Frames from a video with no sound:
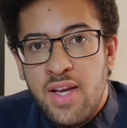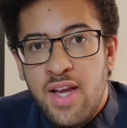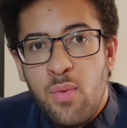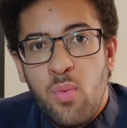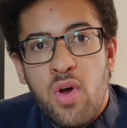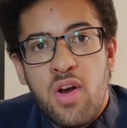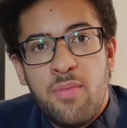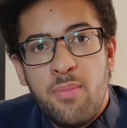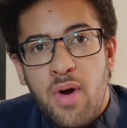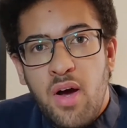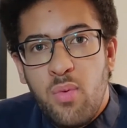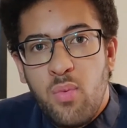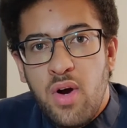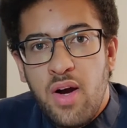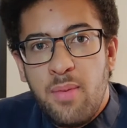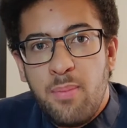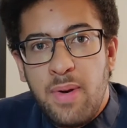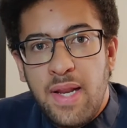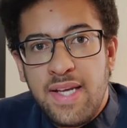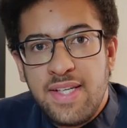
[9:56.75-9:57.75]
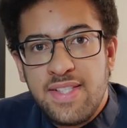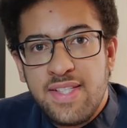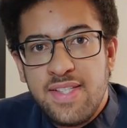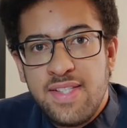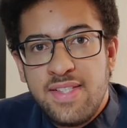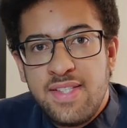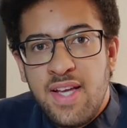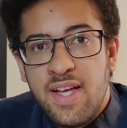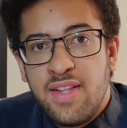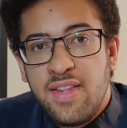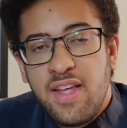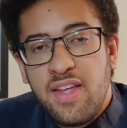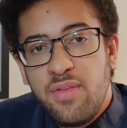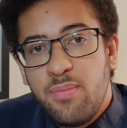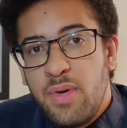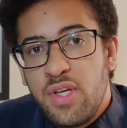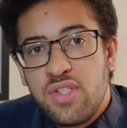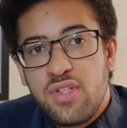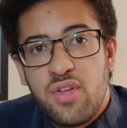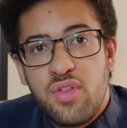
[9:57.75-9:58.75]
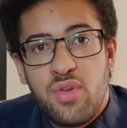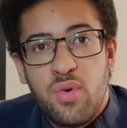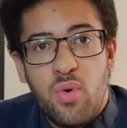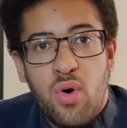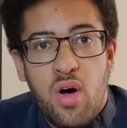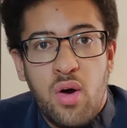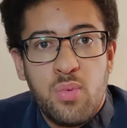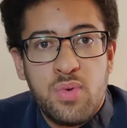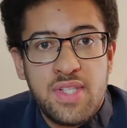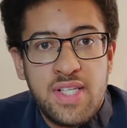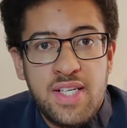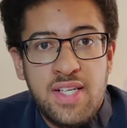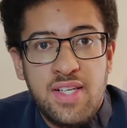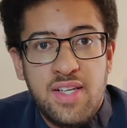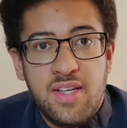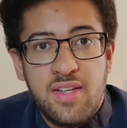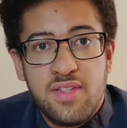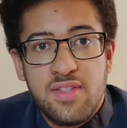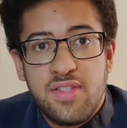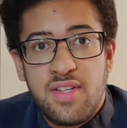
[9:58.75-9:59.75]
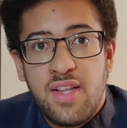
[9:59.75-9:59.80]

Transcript: In one of my workplaces, they must have thought I was Indian,